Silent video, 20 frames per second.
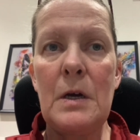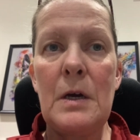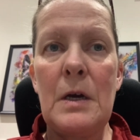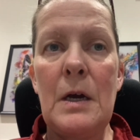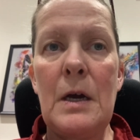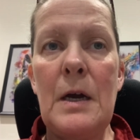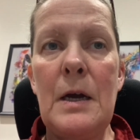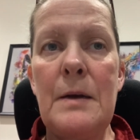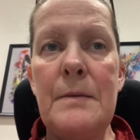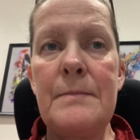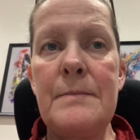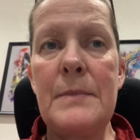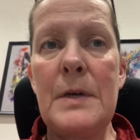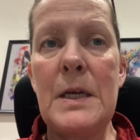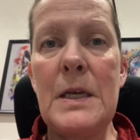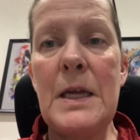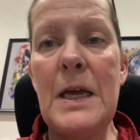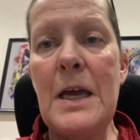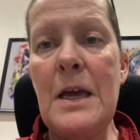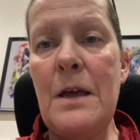
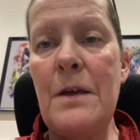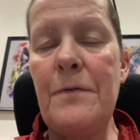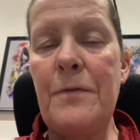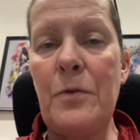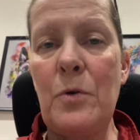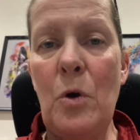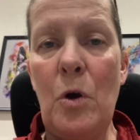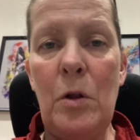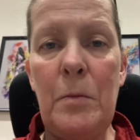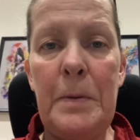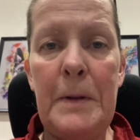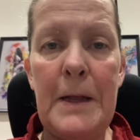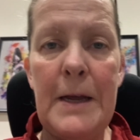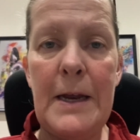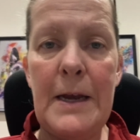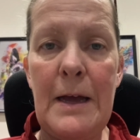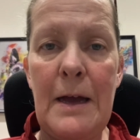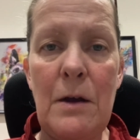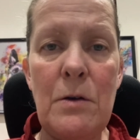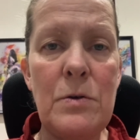And A for all
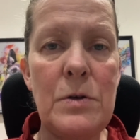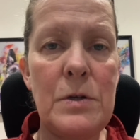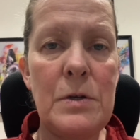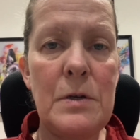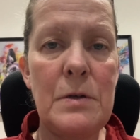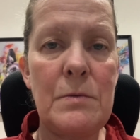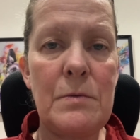played out.